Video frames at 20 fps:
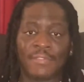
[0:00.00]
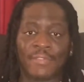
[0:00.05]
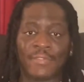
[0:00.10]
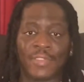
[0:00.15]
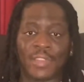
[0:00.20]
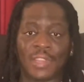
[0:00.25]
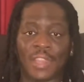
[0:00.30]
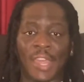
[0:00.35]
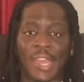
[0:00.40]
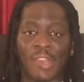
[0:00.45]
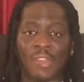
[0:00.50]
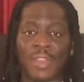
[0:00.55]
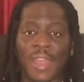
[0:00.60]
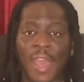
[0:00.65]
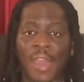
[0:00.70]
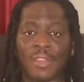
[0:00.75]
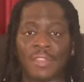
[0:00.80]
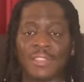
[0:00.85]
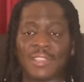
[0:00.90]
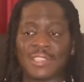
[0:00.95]
later
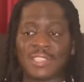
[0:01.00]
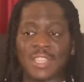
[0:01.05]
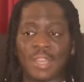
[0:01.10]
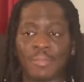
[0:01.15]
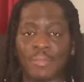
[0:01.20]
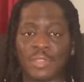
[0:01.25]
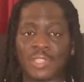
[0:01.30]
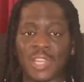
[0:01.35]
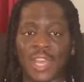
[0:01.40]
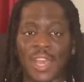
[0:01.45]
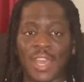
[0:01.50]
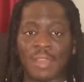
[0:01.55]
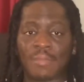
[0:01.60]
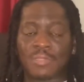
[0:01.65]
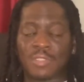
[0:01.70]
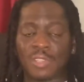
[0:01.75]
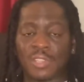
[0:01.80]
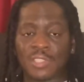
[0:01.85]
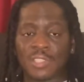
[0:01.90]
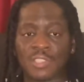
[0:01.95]
down in the summertime. So
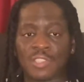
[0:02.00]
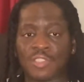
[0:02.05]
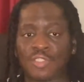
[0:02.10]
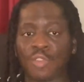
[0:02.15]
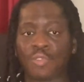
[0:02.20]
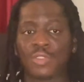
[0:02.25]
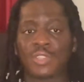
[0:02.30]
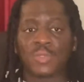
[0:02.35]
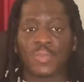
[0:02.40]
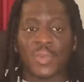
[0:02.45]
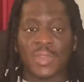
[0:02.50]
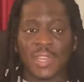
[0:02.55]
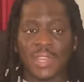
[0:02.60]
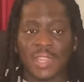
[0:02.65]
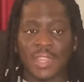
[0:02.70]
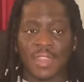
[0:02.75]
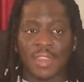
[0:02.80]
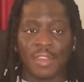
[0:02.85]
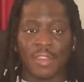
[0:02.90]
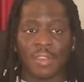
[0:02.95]
let's just throw this one in
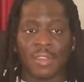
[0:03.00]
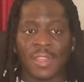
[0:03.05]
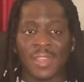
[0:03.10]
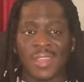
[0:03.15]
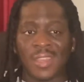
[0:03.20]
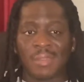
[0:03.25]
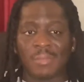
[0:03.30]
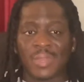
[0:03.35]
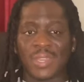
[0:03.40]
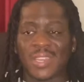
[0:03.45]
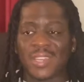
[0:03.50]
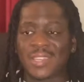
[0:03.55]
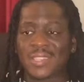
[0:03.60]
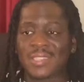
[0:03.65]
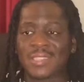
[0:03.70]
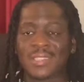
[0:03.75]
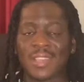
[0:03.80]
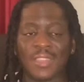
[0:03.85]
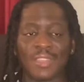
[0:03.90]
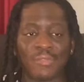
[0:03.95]
here because there's
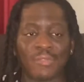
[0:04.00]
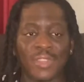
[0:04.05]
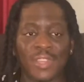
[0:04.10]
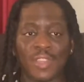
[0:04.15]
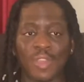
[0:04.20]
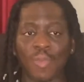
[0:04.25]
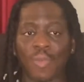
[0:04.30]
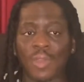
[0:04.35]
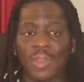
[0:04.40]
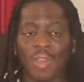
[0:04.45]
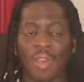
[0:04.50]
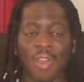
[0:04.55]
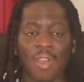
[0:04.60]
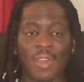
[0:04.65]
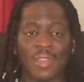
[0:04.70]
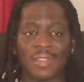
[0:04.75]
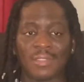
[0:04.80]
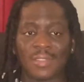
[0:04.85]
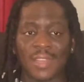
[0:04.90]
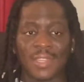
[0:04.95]
nothing really going
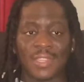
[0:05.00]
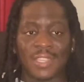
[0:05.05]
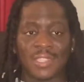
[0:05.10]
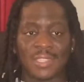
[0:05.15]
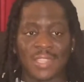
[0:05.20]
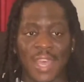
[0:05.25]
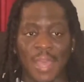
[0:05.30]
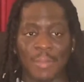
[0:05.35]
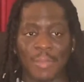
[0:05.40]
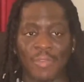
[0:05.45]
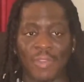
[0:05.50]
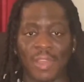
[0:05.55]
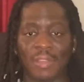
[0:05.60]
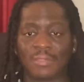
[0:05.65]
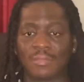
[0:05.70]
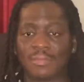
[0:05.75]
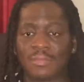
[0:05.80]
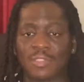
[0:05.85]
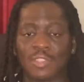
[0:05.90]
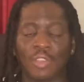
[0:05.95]
on at this time around.
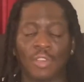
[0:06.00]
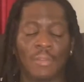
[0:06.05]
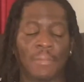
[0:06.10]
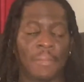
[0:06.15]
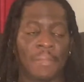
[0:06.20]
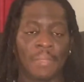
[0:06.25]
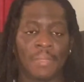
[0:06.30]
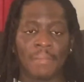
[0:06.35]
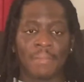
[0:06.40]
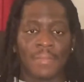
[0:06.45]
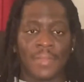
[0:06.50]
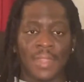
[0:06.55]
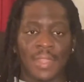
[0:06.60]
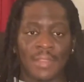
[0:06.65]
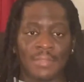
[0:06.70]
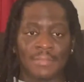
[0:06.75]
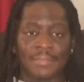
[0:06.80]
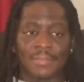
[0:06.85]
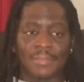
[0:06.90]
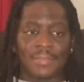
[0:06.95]
So
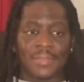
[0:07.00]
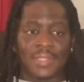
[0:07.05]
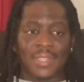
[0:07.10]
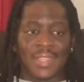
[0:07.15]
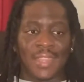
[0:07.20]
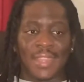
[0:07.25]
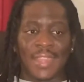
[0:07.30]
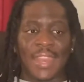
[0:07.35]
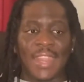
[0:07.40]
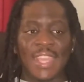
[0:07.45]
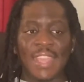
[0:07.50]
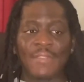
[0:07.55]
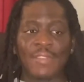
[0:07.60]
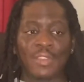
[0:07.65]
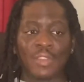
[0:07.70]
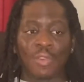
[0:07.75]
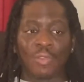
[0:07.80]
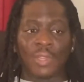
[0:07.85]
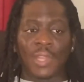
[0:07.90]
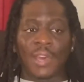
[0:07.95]
they didn't give it
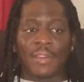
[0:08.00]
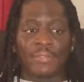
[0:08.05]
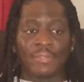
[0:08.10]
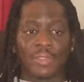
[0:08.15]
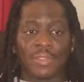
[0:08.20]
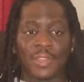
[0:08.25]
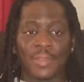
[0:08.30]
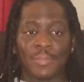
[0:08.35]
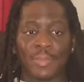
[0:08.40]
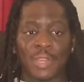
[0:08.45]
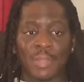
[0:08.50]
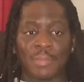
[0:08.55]
no love, pretty